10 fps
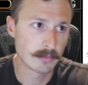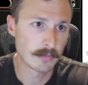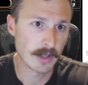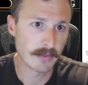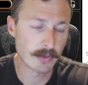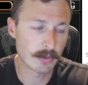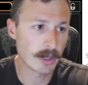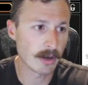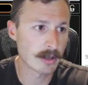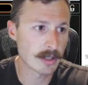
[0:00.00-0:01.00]
They have 3
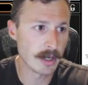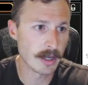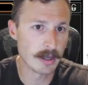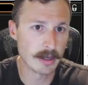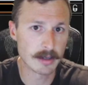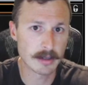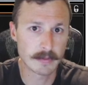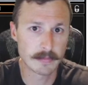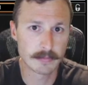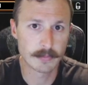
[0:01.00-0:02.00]
cards in hand,
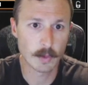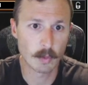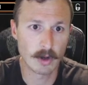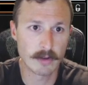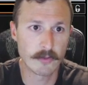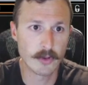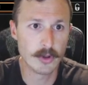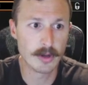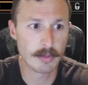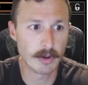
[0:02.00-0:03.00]
1 food
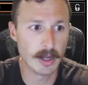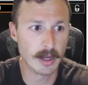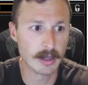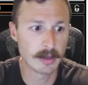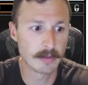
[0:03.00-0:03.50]
in play.